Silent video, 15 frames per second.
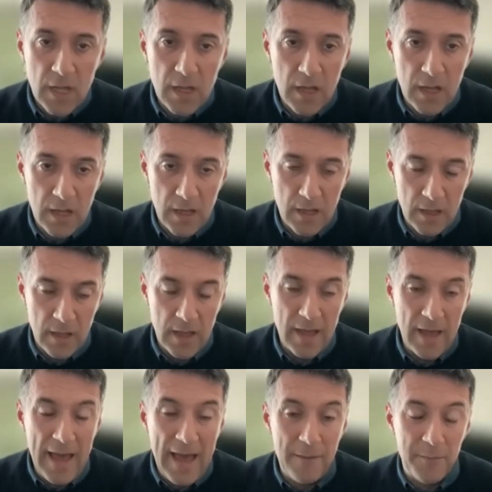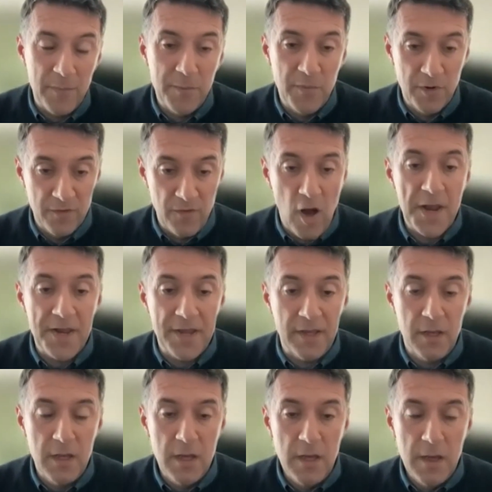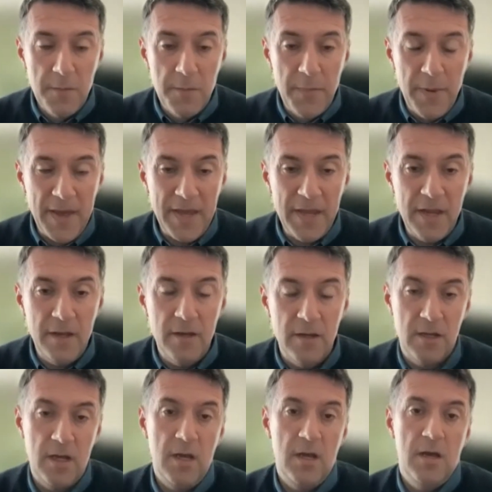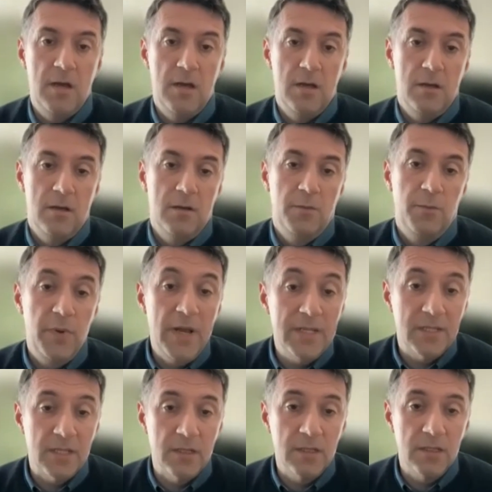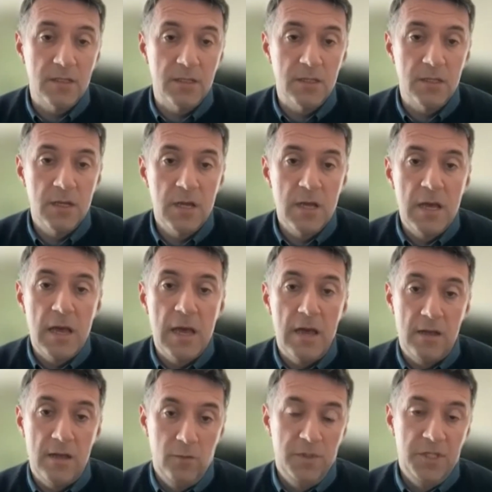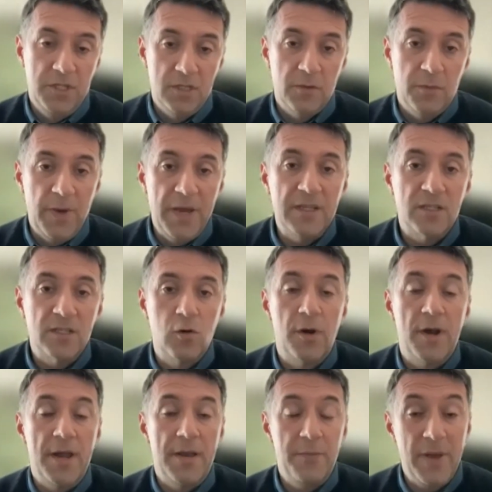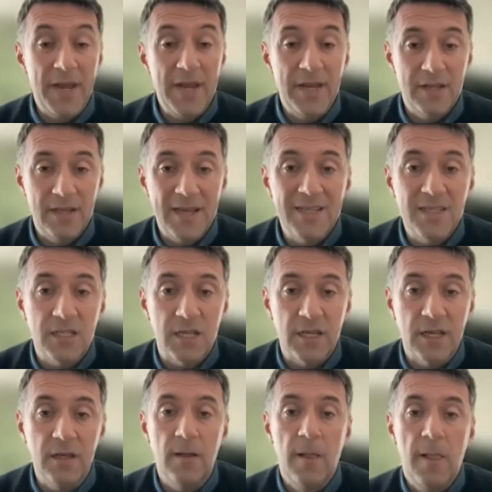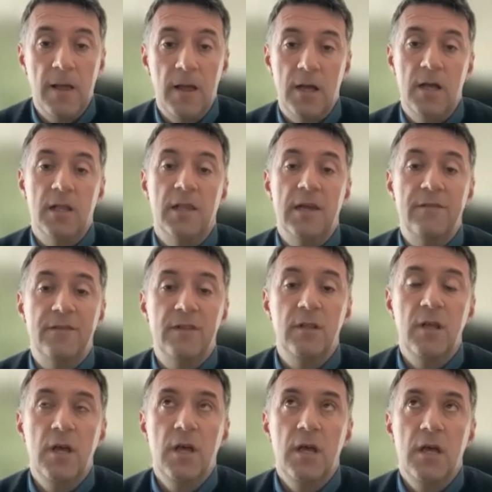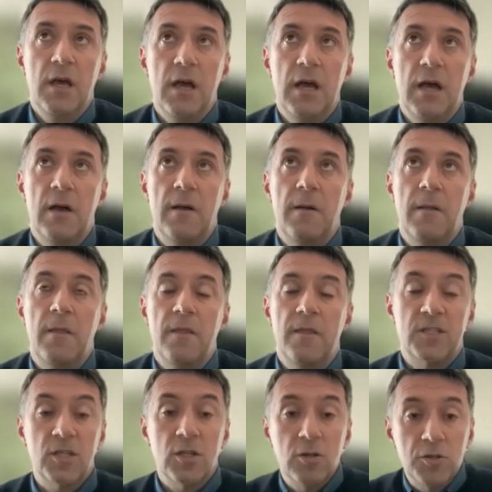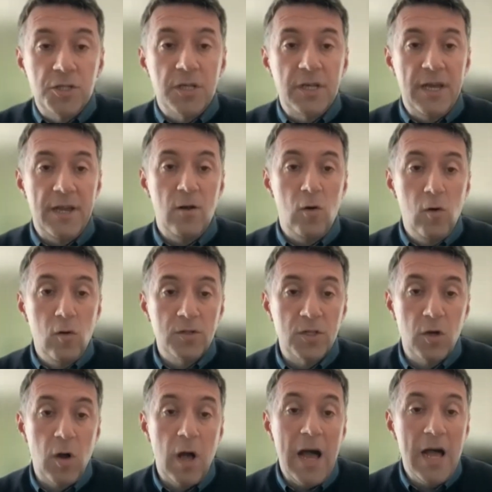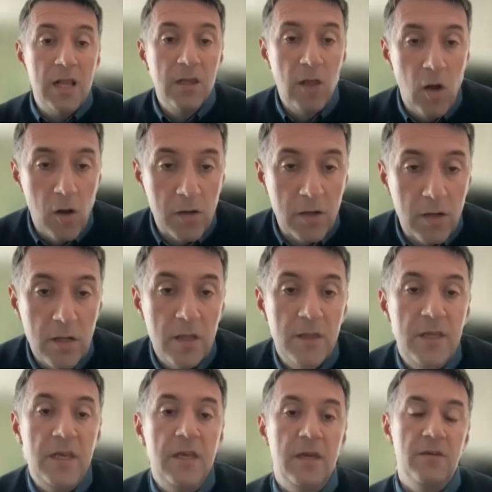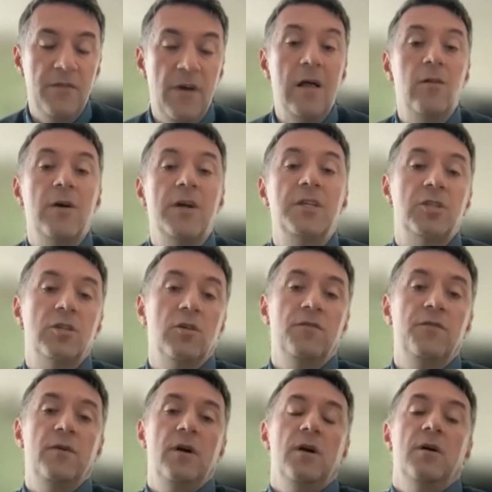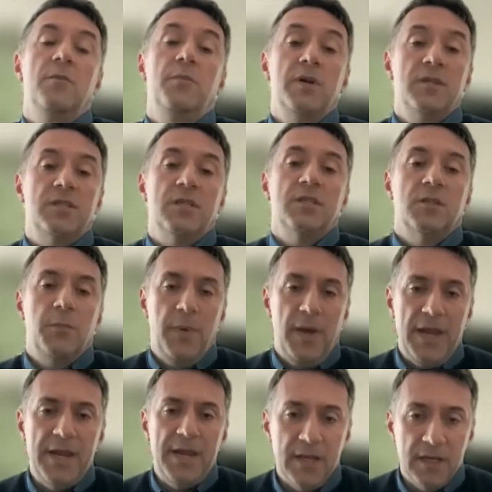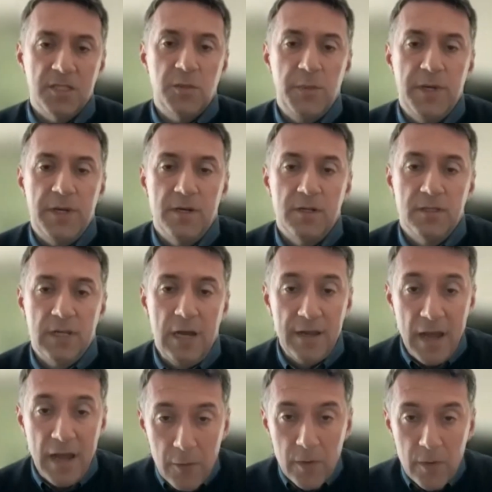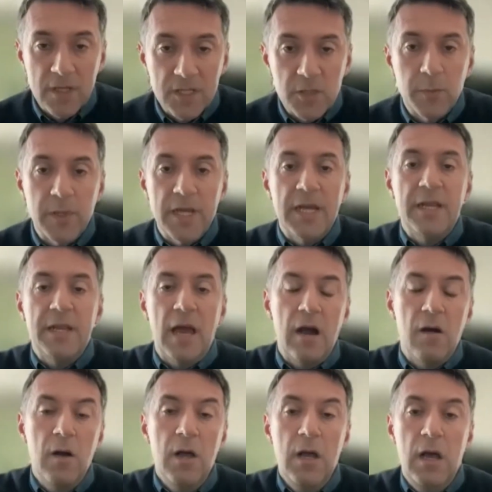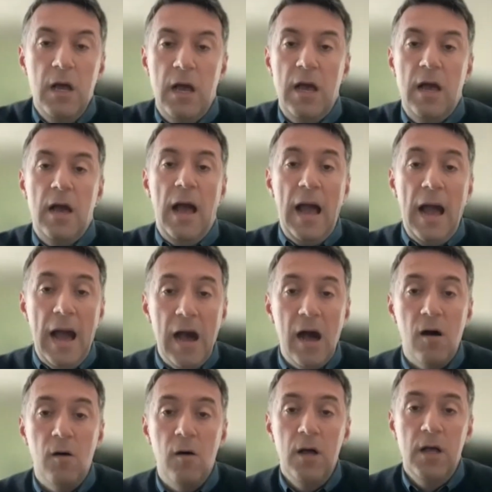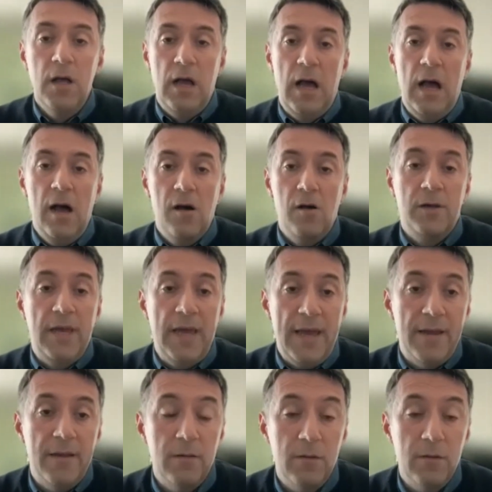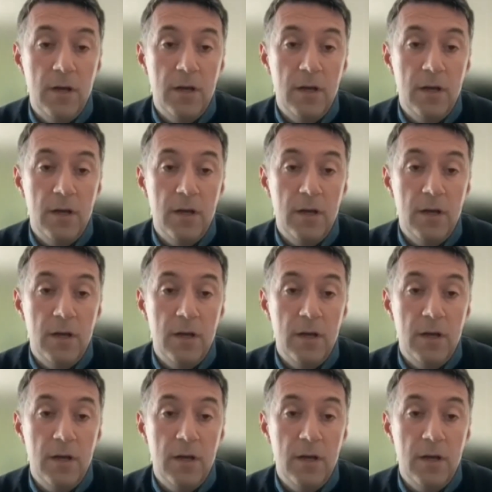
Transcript: app providing pain presence, which is the pain score and pain intensity level, the solution can also unlock the evaluation of a person's pain experience. And I will explain now how can